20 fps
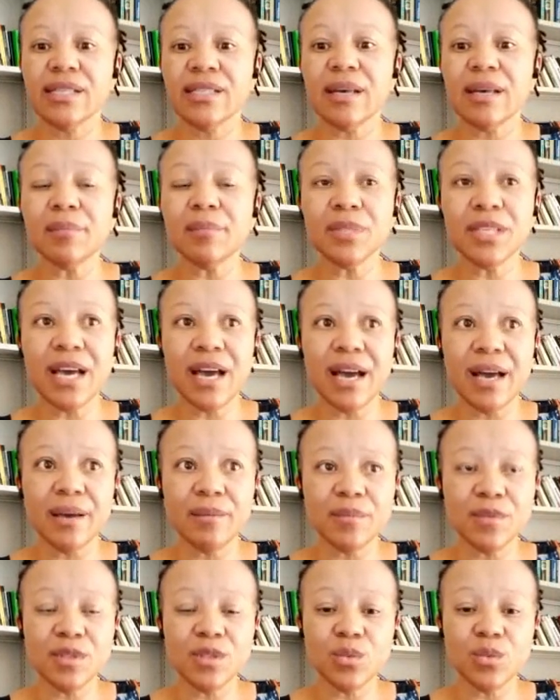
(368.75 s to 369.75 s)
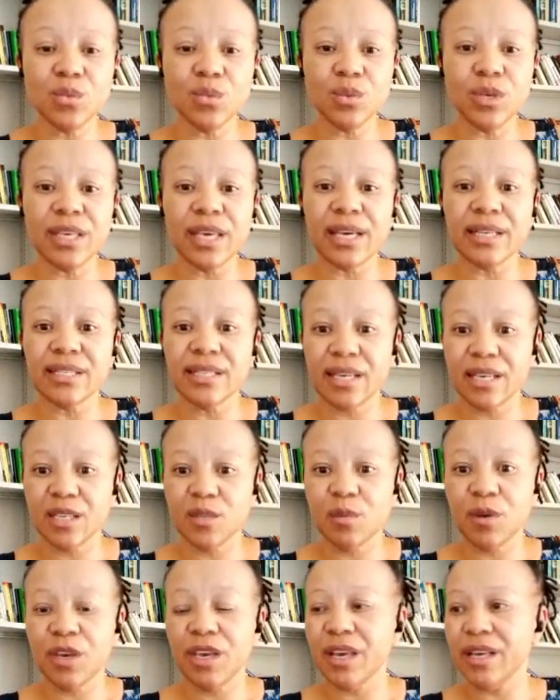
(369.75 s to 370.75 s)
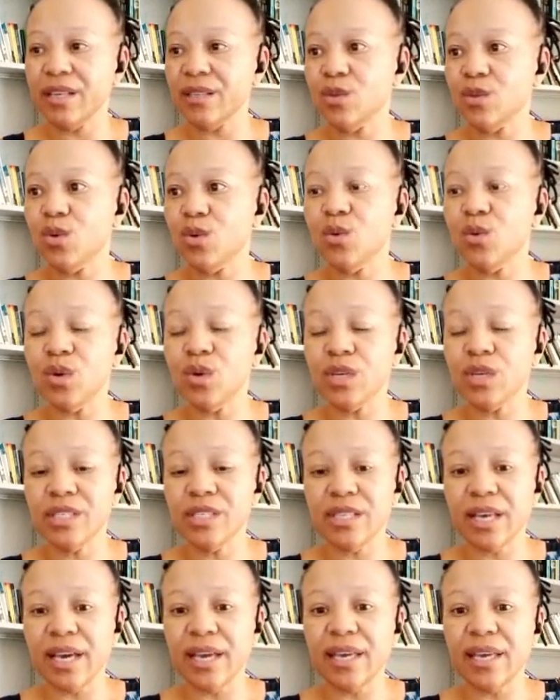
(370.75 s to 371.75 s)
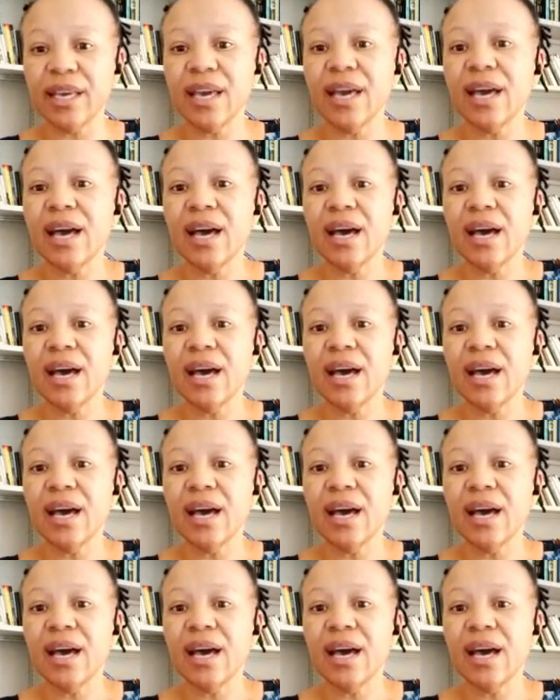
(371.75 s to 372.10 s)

Sometimes we get taxpayers who would say,